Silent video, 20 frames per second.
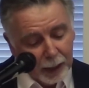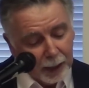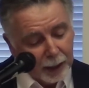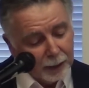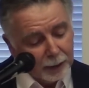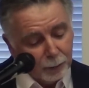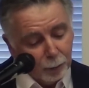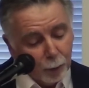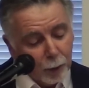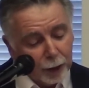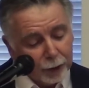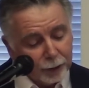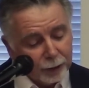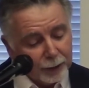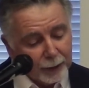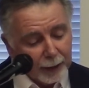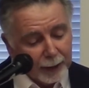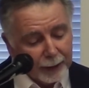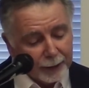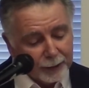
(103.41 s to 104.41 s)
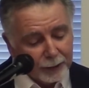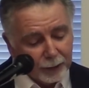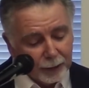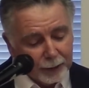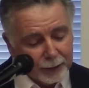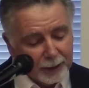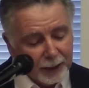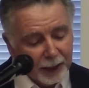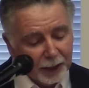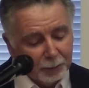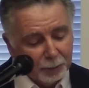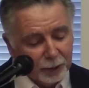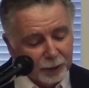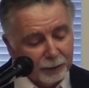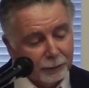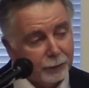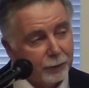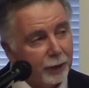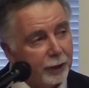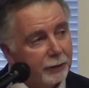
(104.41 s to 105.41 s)
a water glass on a table
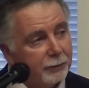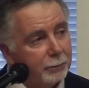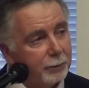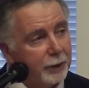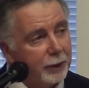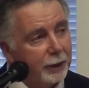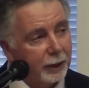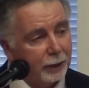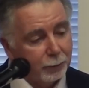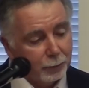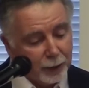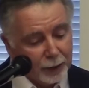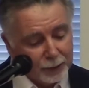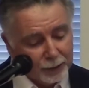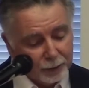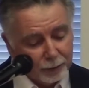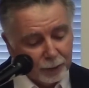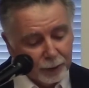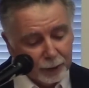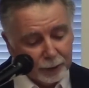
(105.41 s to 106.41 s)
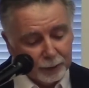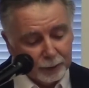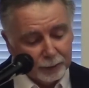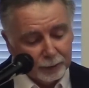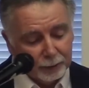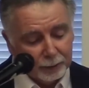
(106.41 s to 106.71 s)
in front of me at a restaurant.